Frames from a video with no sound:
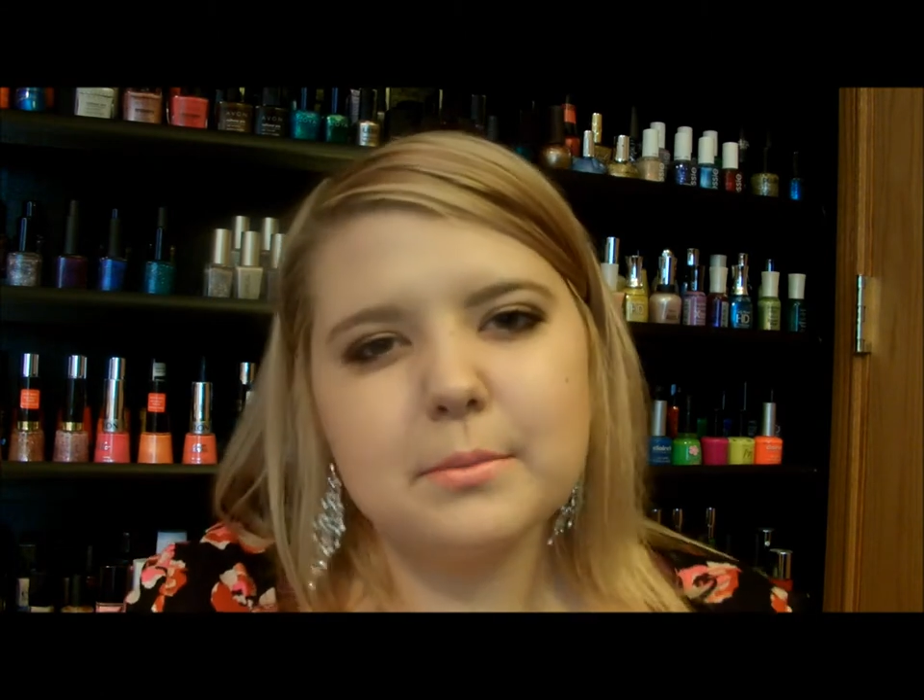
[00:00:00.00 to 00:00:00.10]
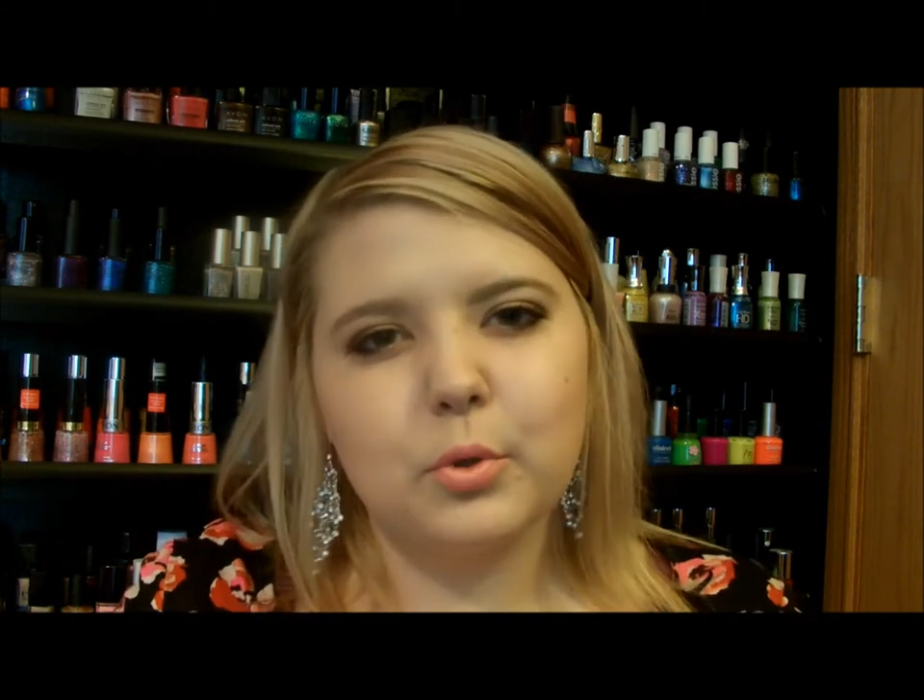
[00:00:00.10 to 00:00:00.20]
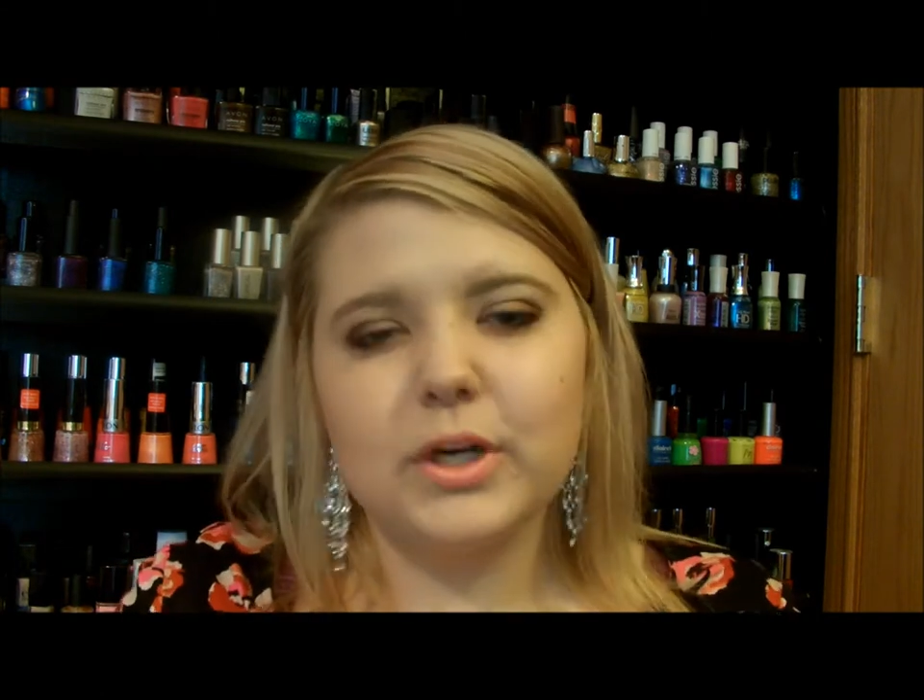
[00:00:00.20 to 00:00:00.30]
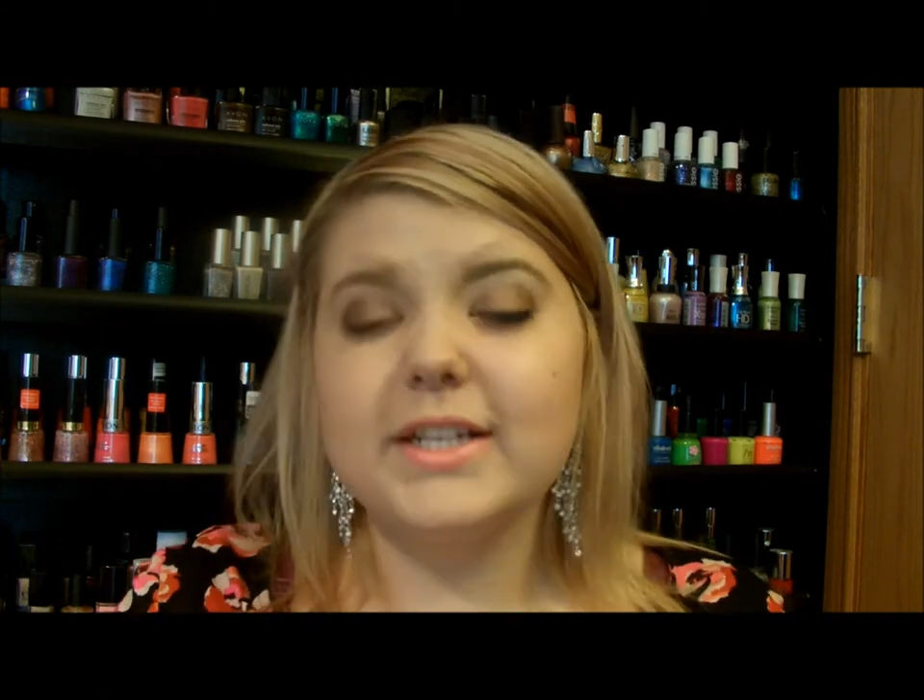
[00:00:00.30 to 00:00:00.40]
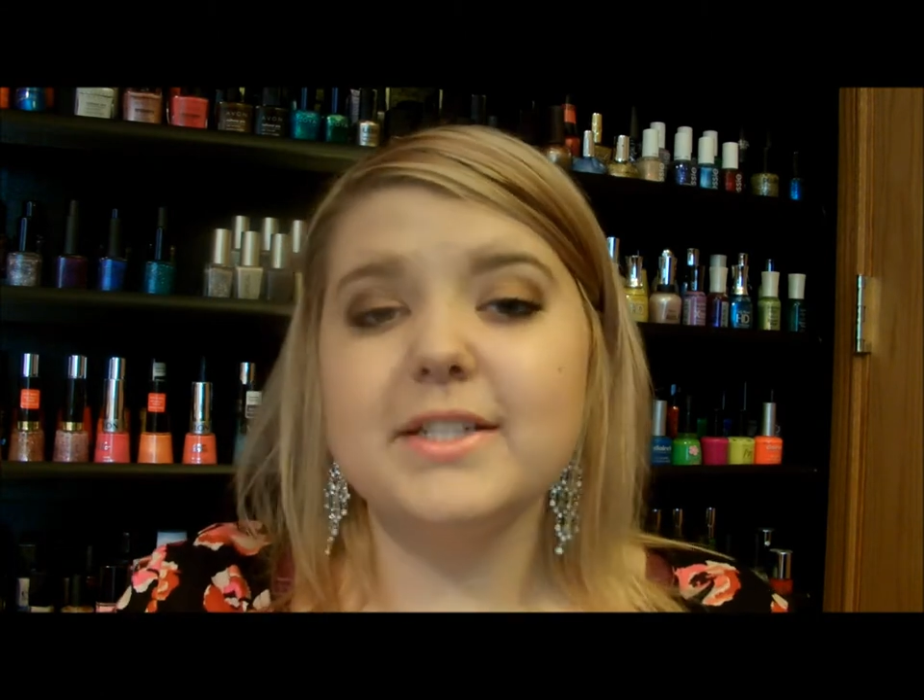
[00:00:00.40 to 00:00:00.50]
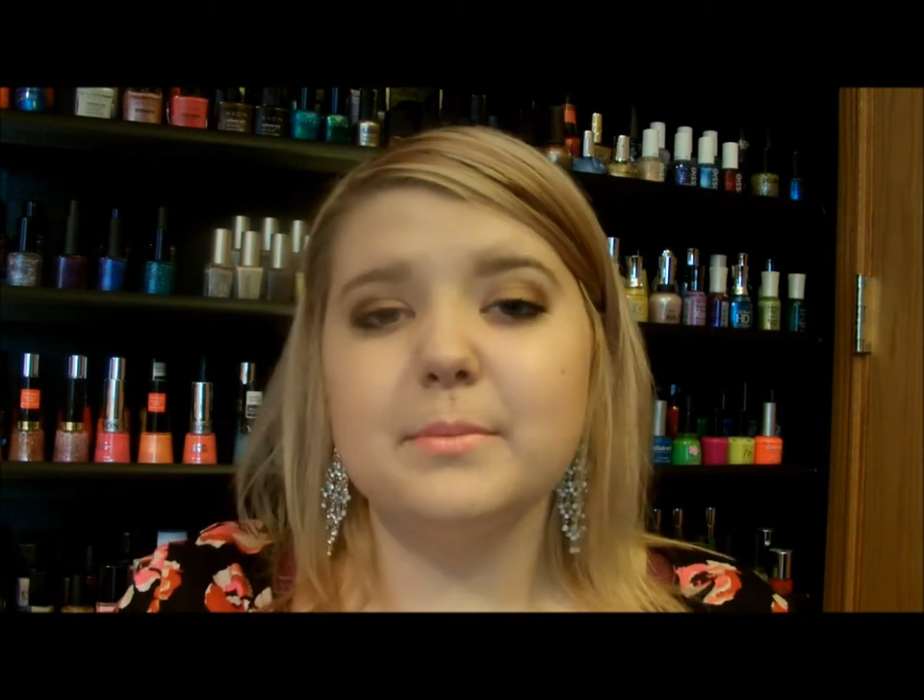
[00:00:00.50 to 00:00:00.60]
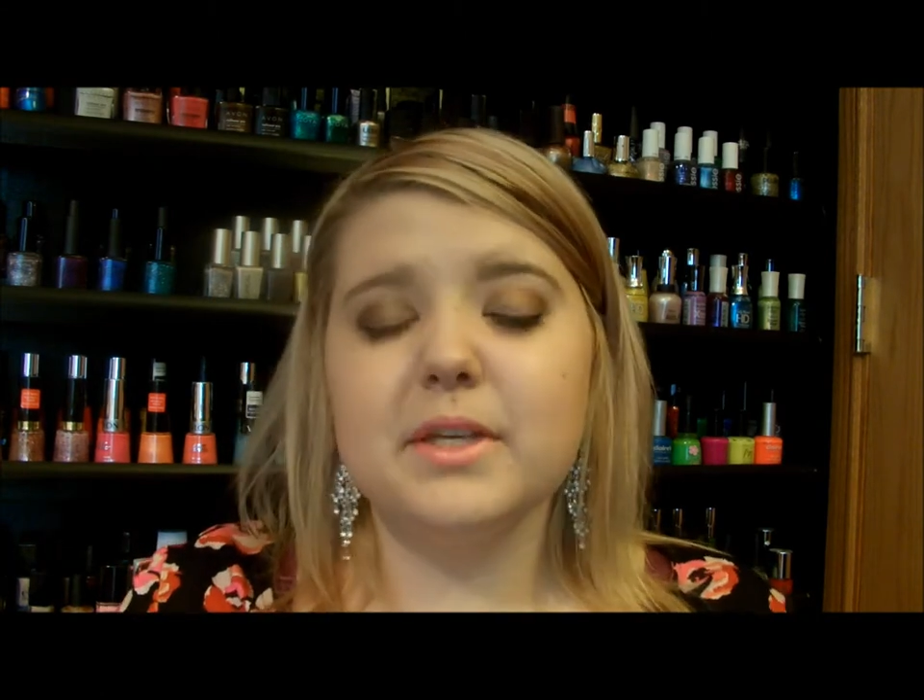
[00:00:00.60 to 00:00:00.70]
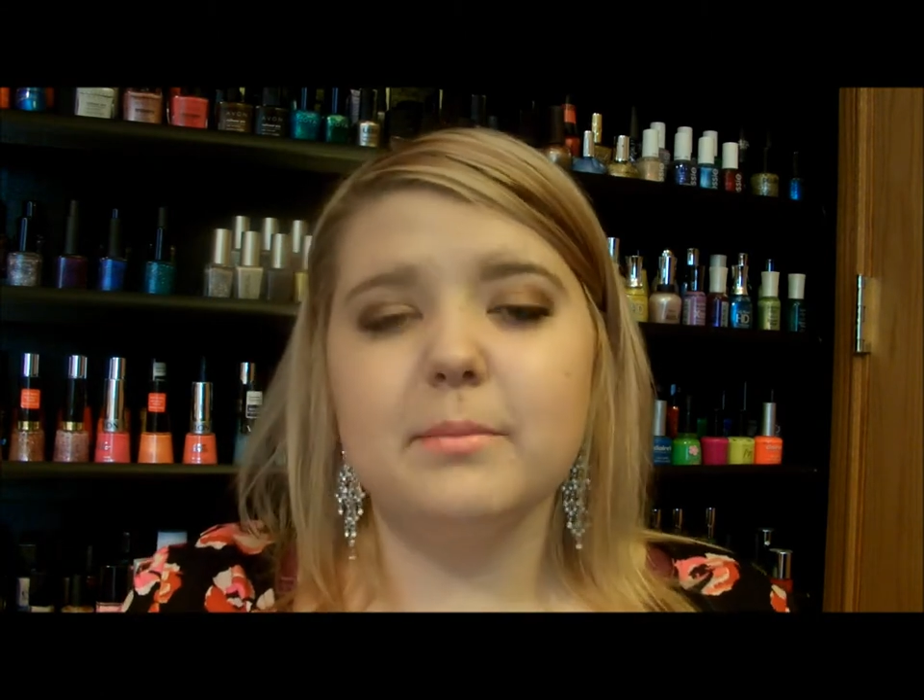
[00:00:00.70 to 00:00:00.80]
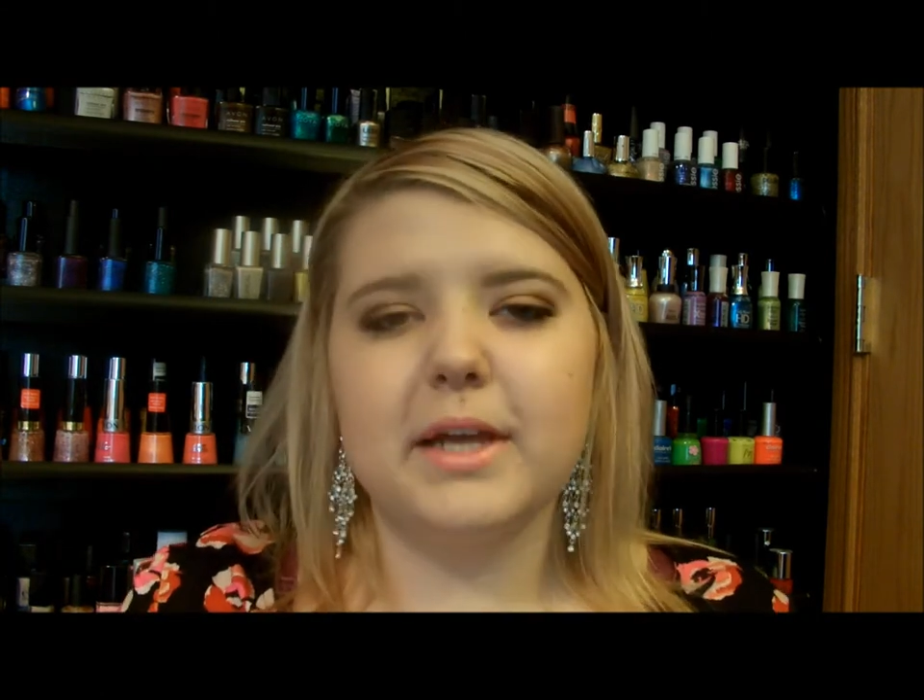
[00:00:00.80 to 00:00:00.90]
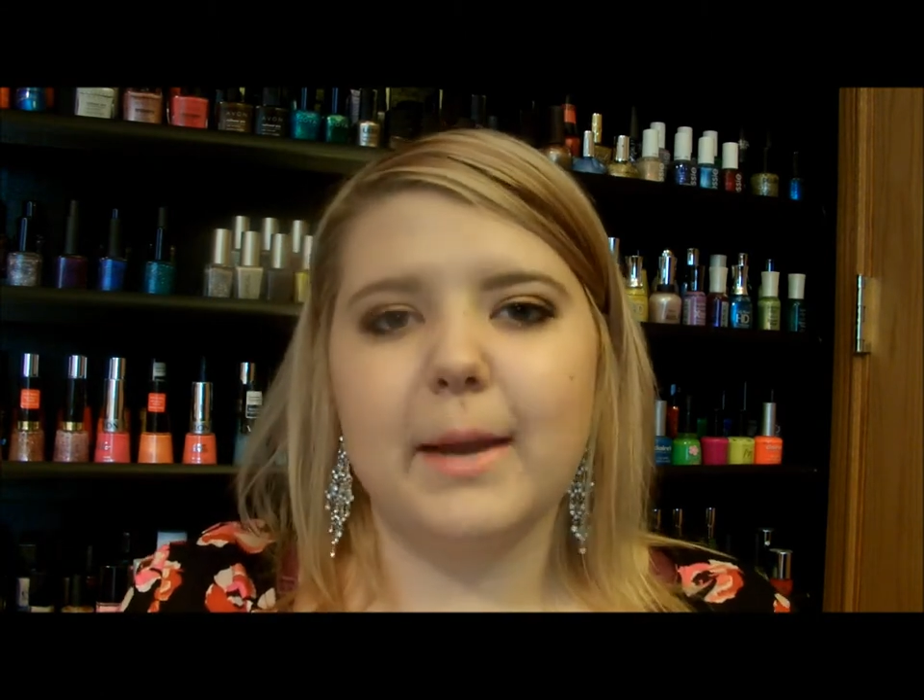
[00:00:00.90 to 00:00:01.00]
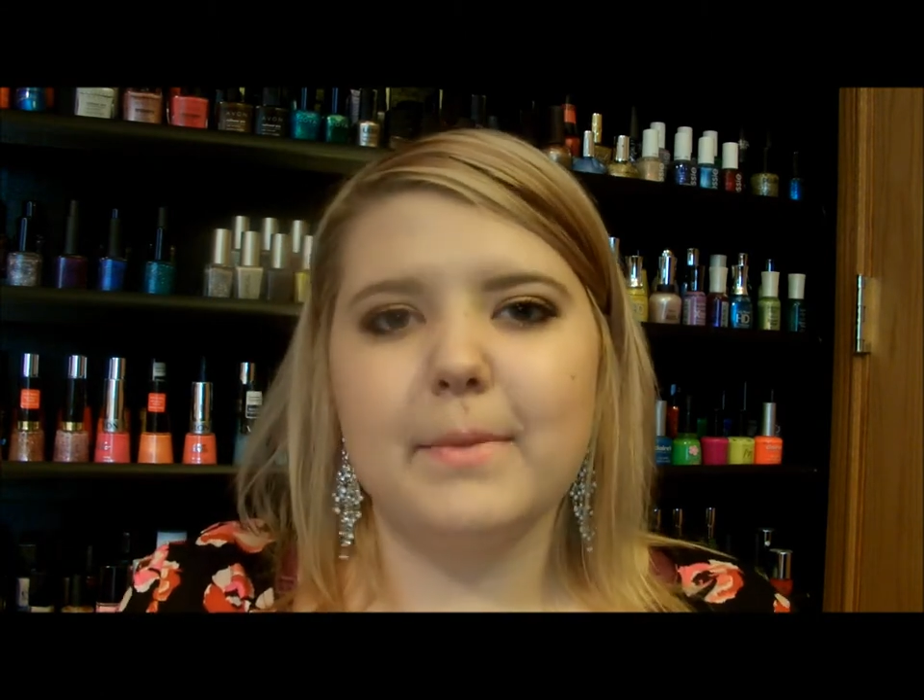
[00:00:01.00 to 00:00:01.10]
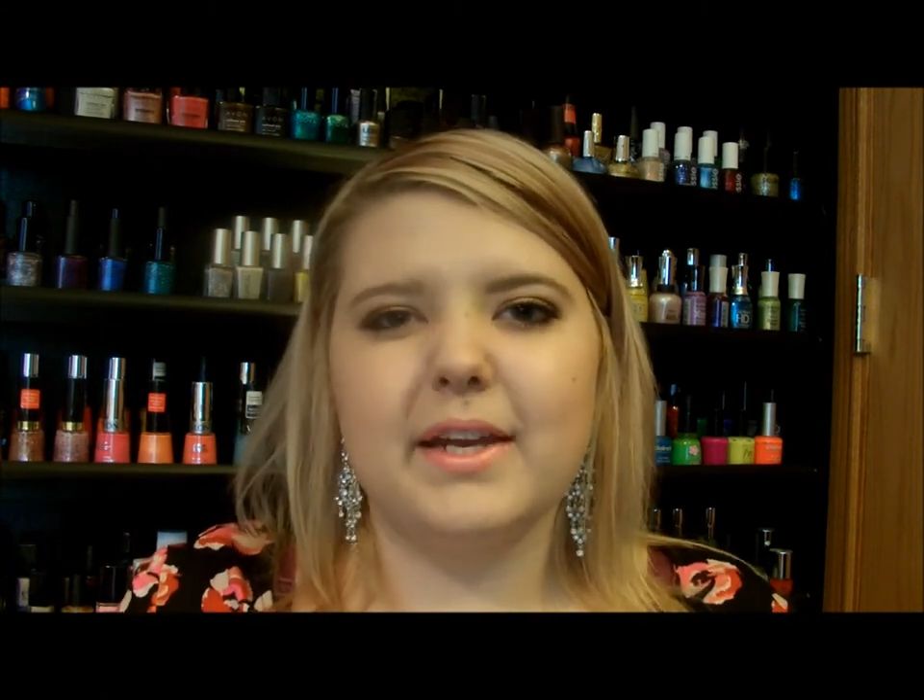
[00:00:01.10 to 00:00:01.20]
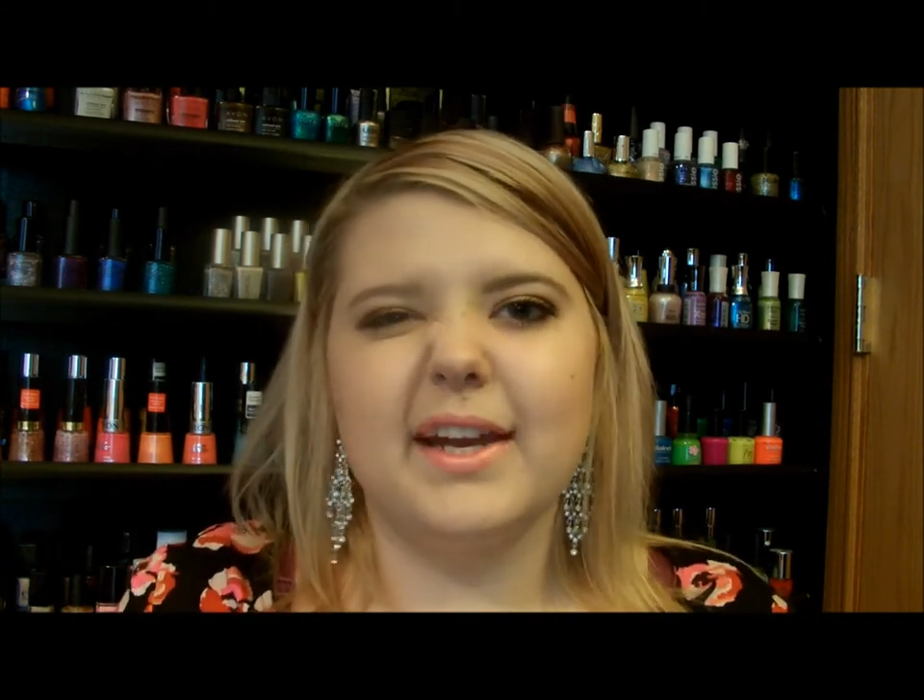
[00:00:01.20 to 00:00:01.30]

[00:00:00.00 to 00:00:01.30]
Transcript: important to me, but I mean,